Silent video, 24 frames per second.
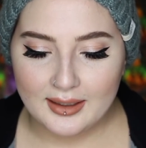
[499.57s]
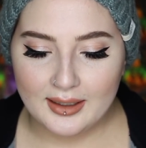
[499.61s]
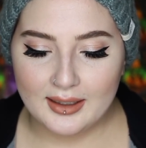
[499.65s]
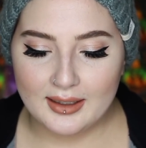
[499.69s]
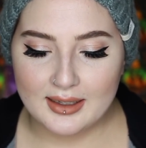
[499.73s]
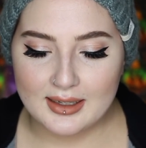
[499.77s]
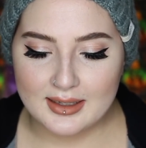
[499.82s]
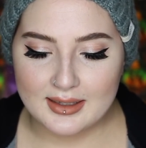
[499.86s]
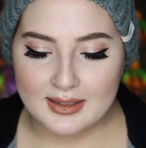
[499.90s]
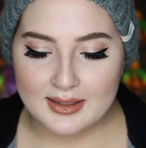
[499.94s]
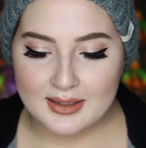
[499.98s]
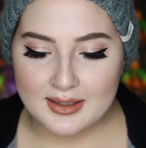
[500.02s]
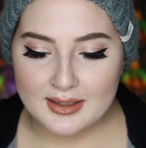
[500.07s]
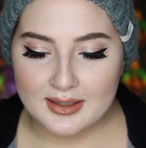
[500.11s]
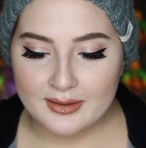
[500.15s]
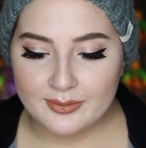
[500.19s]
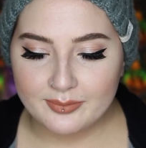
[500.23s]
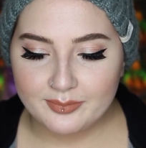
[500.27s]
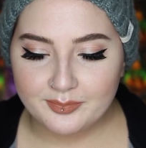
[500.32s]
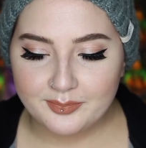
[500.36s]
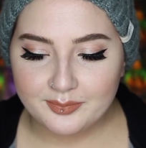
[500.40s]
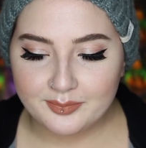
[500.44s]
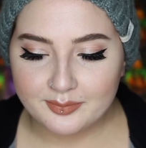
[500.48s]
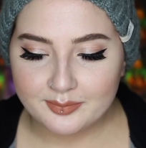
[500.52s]
And
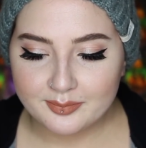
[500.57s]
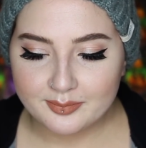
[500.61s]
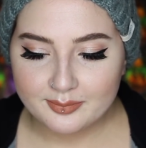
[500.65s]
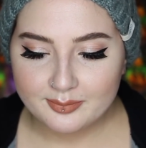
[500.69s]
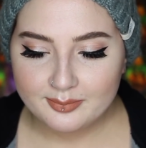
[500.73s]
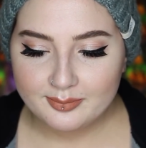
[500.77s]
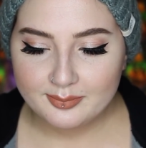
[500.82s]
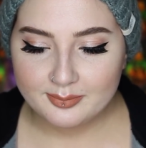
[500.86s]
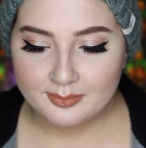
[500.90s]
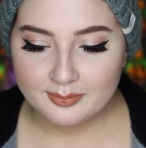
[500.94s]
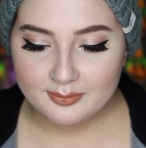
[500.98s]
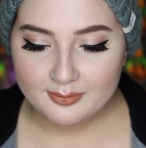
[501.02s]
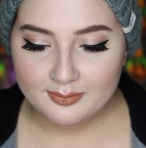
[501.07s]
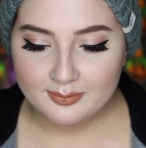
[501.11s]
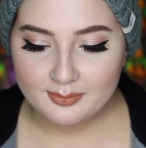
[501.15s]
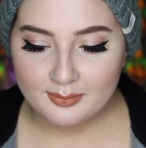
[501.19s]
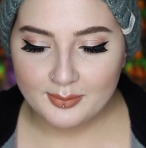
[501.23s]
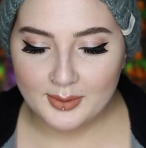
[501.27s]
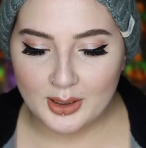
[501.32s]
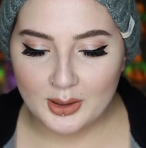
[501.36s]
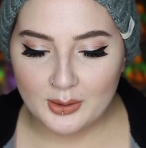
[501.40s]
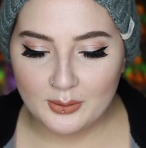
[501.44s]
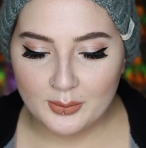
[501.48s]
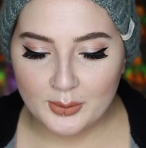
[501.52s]

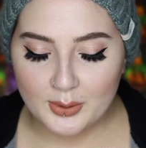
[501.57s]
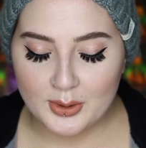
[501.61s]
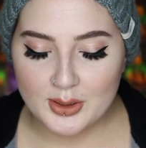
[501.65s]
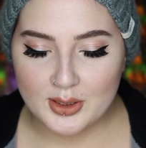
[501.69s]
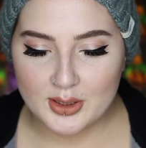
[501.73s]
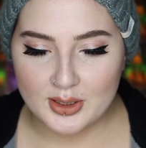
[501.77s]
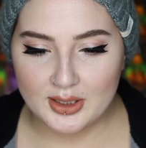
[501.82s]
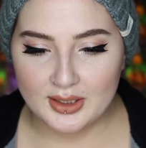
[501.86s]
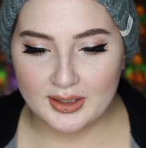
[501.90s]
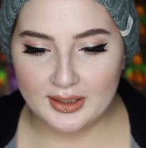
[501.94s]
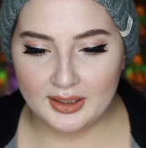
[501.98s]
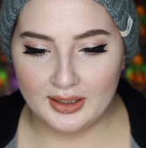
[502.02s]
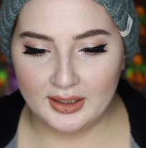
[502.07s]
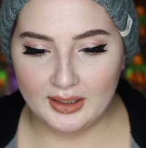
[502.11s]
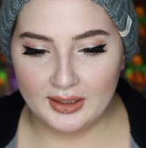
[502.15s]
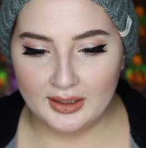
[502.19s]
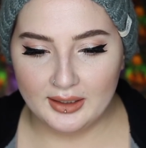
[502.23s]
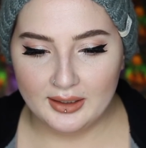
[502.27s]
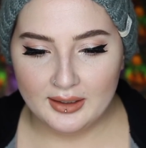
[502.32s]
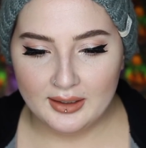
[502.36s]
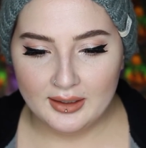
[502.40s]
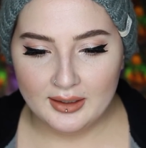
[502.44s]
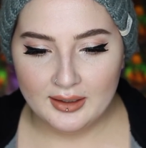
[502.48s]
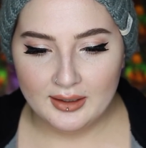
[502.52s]

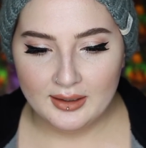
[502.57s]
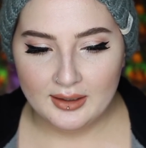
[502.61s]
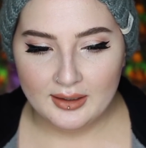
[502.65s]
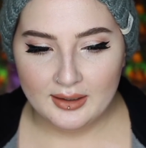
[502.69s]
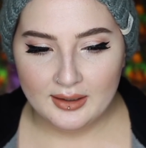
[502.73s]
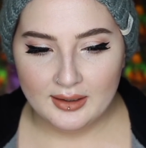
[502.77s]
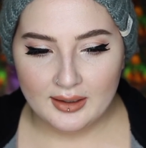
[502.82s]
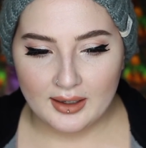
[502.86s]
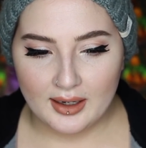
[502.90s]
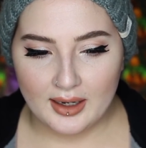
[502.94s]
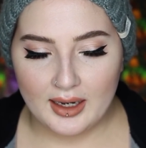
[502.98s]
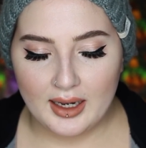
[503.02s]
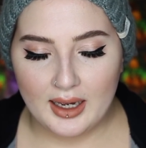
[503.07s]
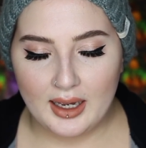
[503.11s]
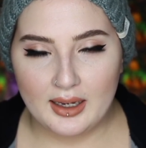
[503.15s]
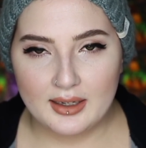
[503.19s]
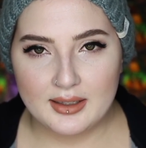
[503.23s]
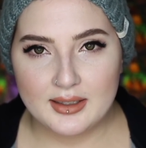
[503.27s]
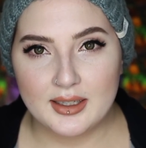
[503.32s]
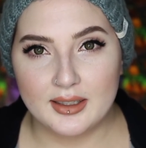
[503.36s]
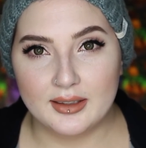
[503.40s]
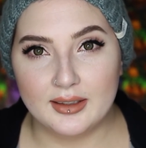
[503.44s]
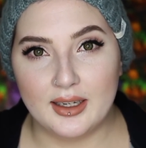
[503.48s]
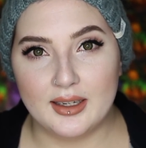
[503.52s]
unfortunately, I
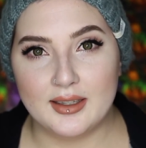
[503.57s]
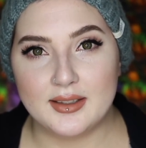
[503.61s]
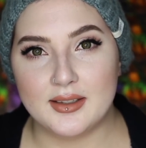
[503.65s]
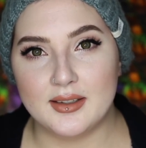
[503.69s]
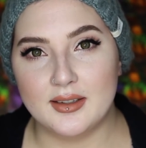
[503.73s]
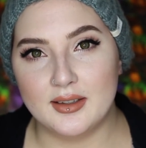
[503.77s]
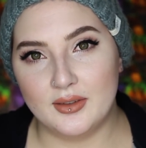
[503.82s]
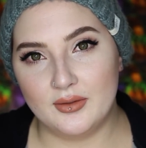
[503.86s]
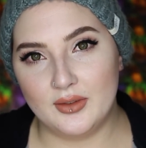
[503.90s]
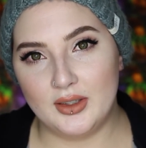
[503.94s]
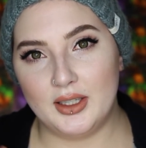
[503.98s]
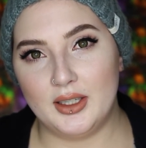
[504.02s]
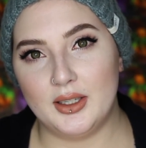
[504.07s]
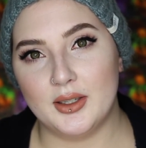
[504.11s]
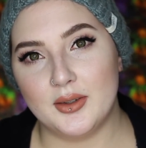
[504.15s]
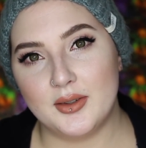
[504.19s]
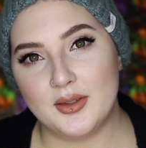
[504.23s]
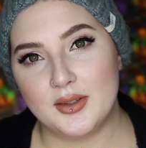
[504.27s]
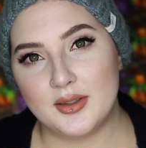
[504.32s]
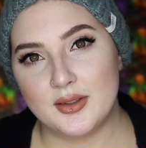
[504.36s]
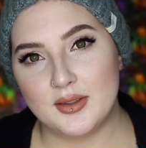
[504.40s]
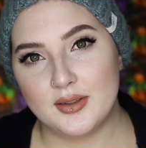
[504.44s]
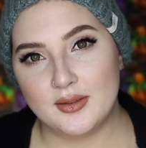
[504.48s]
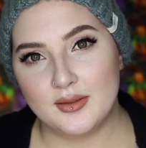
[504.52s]
had to lessen the
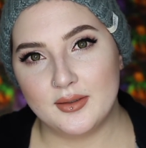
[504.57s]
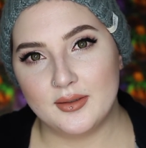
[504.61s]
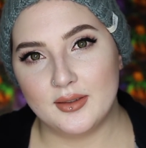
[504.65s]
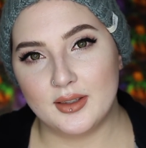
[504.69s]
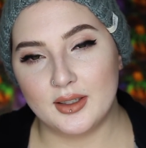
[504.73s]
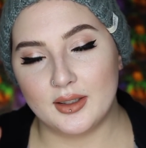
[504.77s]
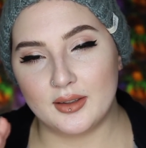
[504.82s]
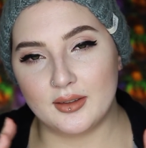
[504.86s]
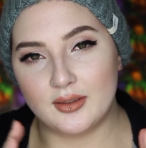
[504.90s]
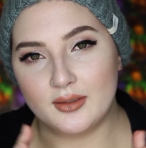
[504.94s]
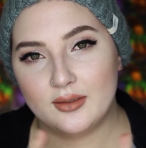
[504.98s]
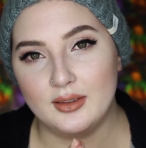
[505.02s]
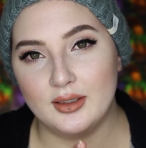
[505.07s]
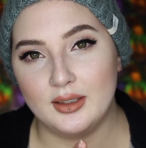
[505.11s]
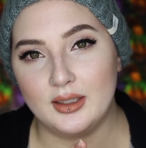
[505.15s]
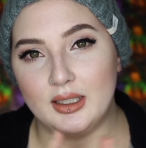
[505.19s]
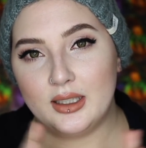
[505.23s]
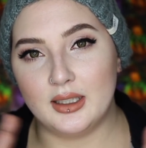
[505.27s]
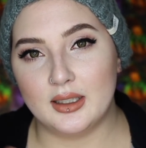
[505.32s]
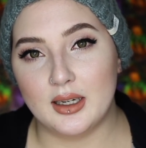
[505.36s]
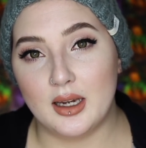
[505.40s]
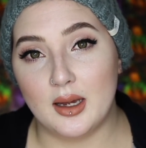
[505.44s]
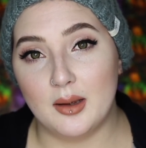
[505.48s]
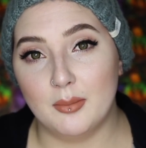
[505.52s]
videos,
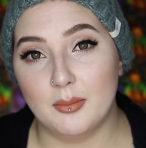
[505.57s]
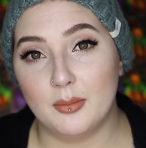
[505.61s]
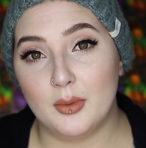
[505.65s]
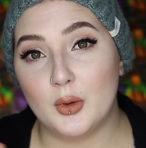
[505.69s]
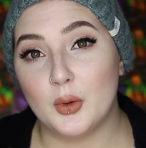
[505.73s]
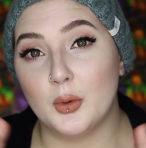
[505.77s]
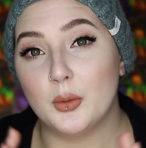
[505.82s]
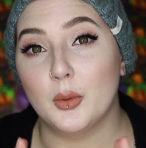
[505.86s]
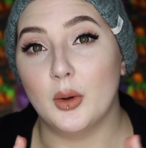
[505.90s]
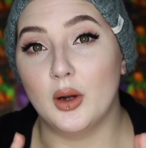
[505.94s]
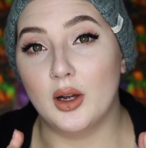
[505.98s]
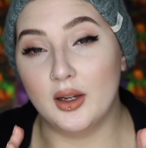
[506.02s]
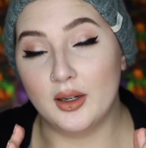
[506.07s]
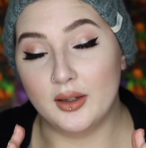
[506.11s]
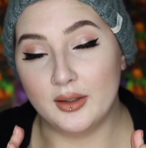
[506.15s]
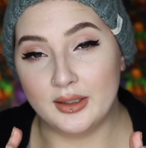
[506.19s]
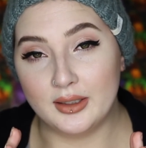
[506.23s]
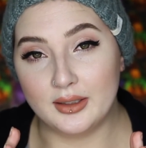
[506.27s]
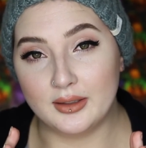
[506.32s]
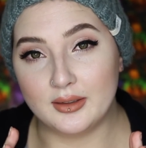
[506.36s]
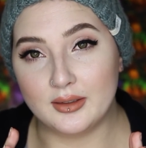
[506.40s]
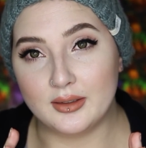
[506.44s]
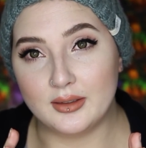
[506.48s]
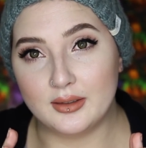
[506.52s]
the
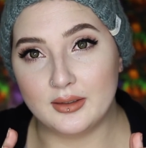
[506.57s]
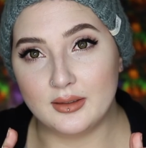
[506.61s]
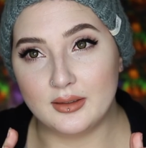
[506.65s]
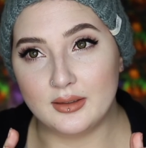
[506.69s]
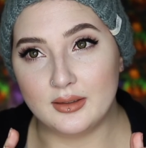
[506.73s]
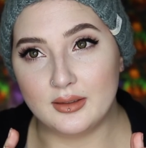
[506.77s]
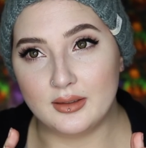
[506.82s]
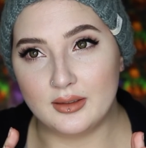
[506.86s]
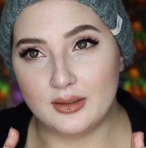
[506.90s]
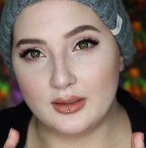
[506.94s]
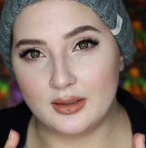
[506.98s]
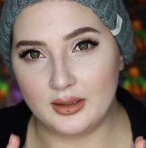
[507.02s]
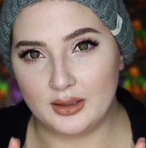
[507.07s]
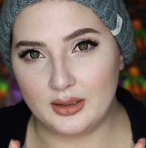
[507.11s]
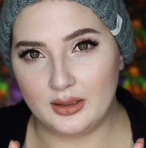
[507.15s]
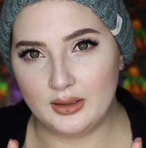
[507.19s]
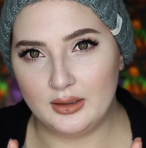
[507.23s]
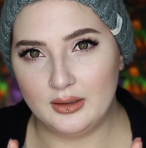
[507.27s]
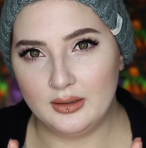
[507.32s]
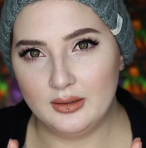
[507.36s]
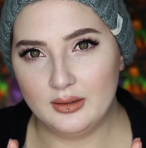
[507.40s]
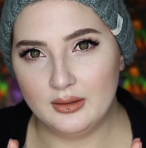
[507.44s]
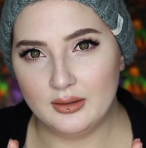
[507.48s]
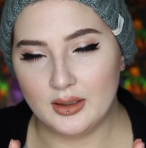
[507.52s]

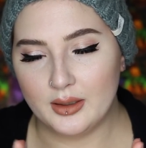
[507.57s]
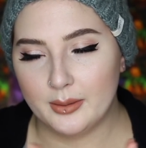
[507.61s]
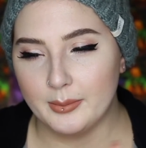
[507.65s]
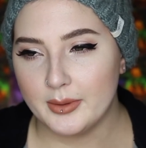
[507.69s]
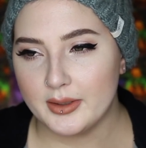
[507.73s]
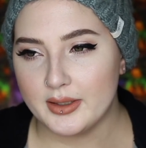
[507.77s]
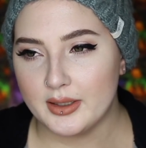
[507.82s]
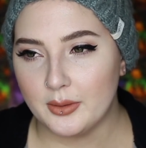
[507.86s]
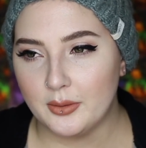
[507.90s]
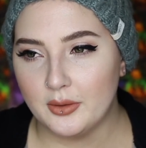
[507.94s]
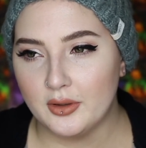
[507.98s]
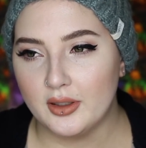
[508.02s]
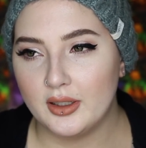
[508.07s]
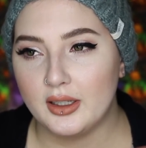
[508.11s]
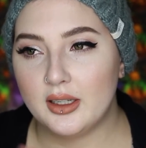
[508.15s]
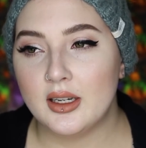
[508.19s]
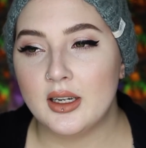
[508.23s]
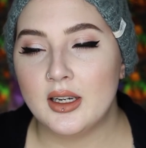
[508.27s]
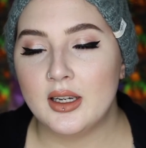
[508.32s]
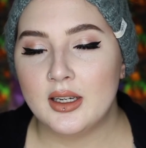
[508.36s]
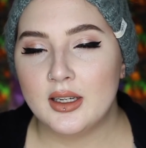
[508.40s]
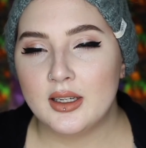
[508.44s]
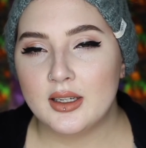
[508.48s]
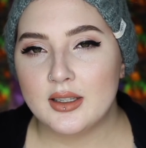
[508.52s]
quantity, I almost said quality,
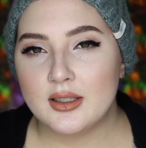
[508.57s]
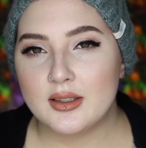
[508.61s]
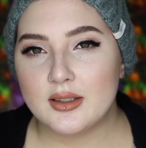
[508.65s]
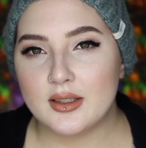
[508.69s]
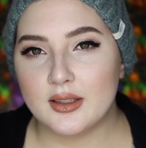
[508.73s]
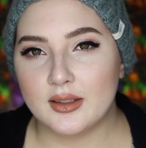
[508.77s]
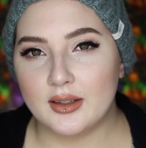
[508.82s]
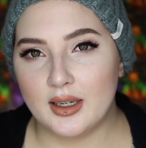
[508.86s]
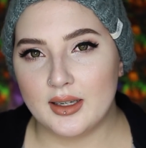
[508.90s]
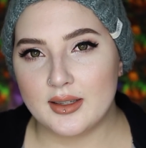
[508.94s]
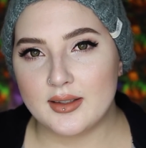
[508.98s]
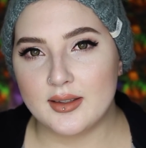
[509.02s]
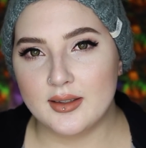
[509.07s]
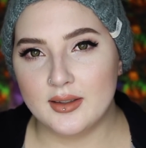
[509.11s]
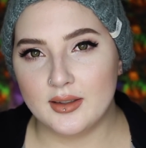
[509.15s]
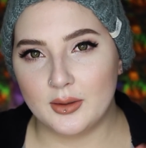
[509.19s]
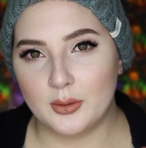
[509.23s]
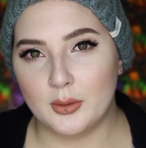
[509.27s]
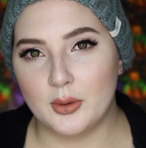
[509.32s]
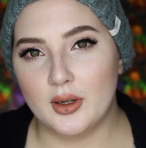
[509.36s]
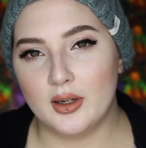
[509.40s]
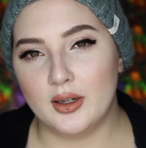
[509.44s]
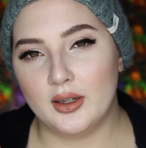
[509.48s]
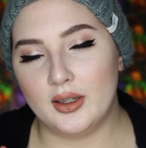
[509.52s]
to lessen
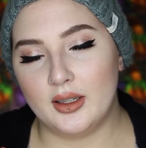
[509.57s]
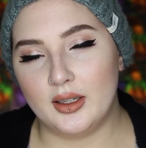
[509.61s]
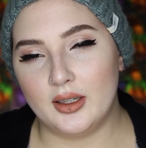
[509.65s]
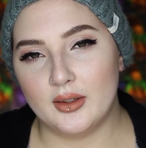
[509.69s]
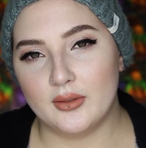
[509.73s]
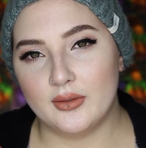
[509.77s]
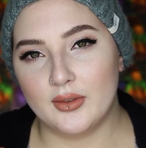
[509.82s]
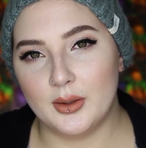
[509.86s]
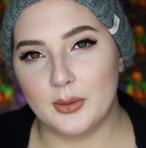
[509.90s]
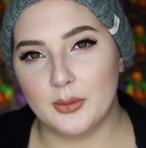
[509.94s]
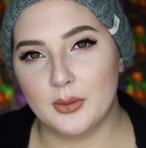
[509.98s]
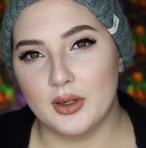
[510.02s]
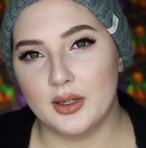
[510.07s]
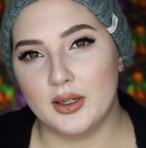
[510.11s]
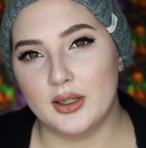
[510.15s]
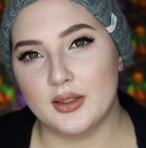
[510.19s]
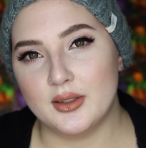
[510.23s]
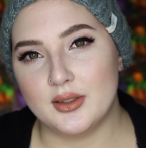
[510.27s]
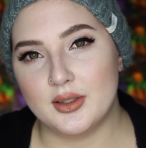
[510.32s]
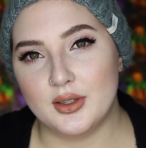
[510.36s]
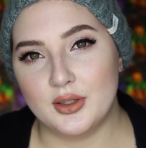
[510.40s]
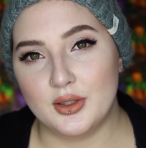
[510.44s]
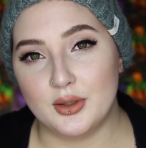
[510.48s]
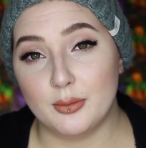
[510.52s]
the quantity if I
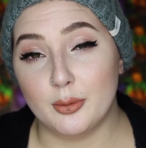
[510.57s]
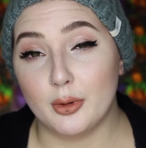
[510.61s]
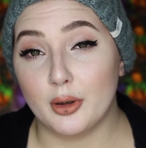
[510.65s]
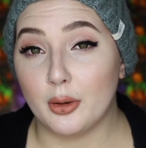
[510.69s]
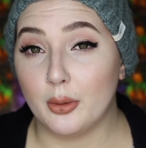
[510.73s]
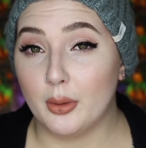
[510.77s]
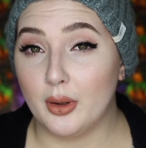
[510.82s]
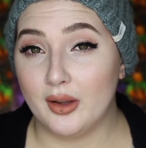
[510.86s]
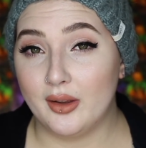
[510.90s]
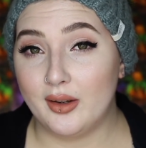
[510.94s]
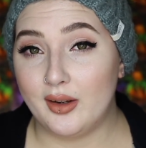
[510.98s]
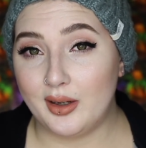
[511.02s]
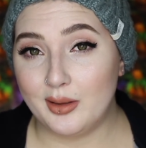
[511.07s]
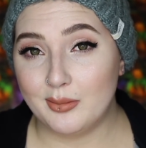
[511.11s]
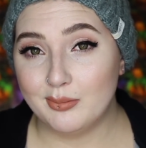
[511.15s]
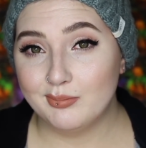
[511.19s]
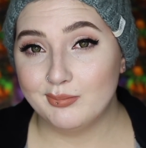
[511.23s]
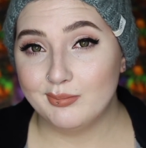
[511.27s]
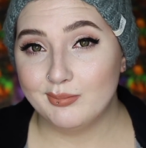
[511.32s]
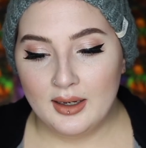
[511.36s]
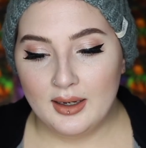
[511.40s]
wanted to do more quality.